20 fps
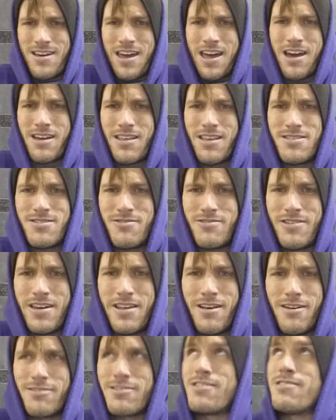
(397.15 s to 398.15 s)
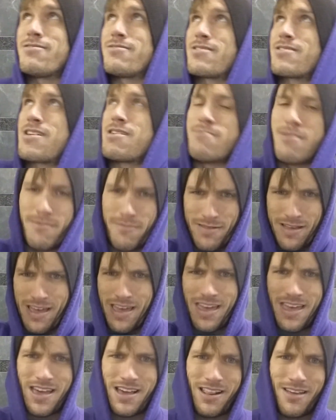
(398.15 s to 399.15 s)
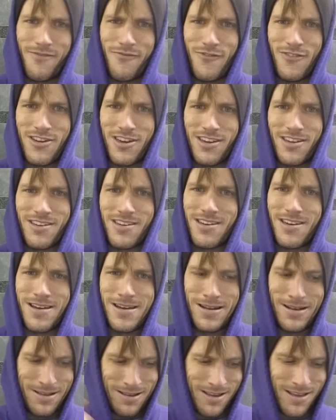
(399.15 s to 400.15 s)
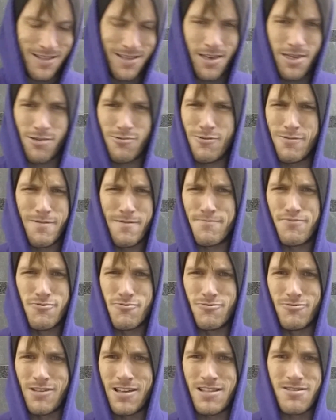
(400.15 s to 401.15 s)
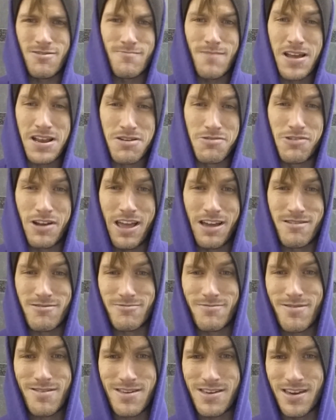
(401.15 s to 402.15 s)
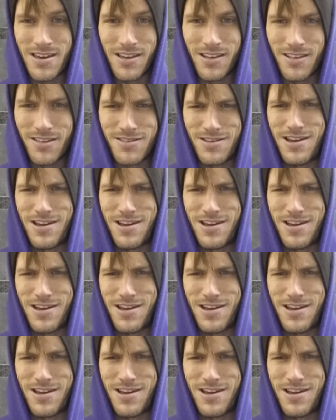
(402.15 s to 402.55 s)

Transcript: how did you come up with the elephant and in the swimming pool? That don't make no daggone sense.